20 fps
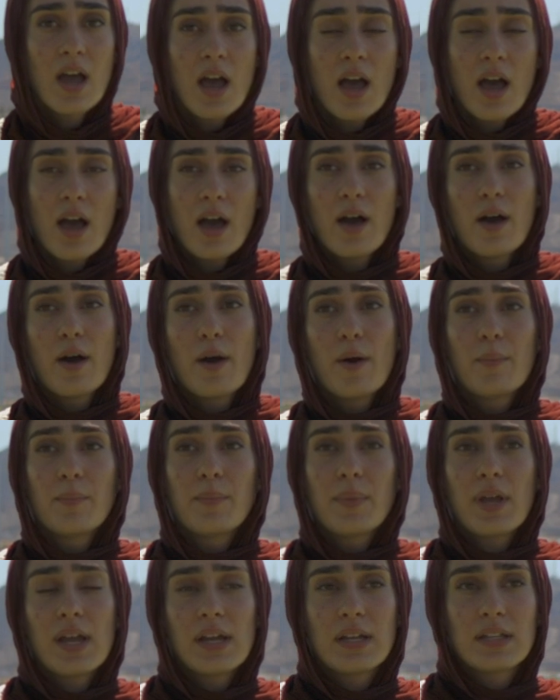
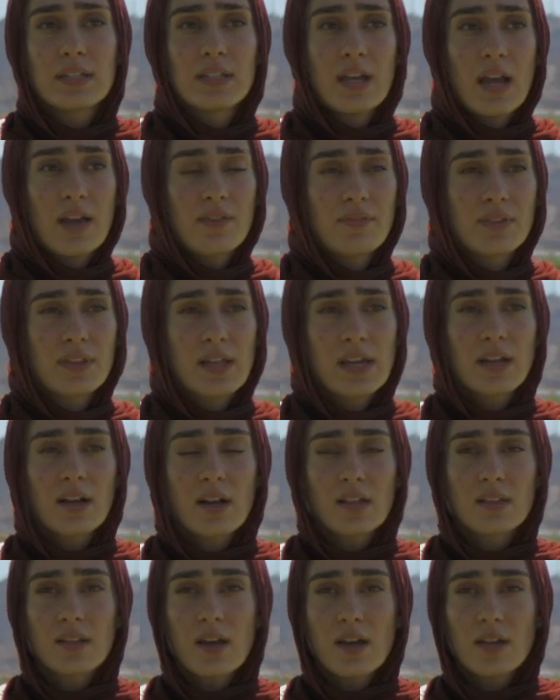and I feel like
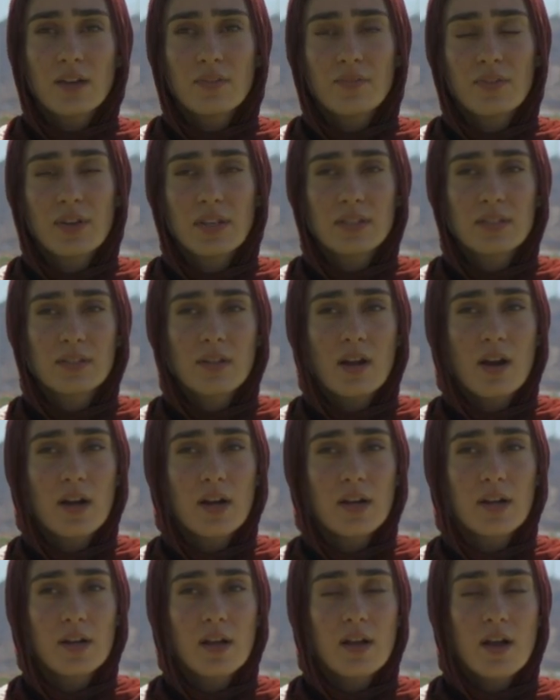a lot of us
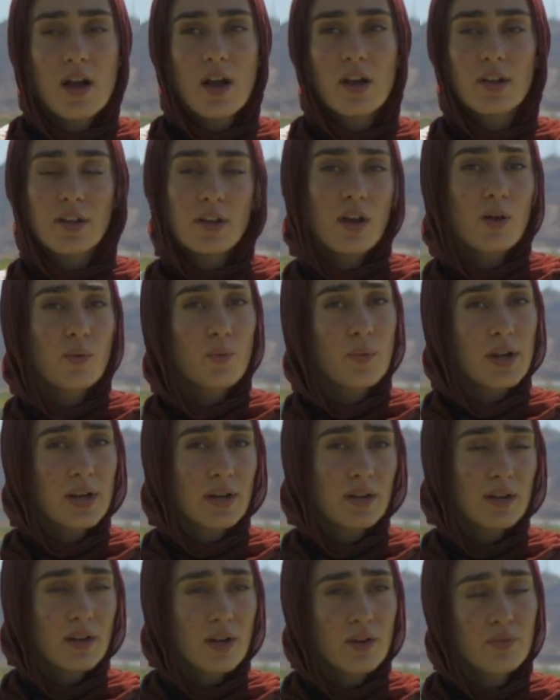are
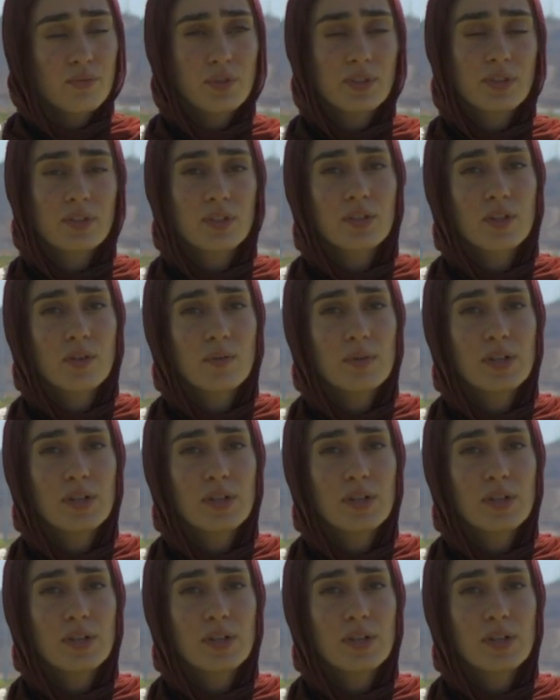unaware of what they're going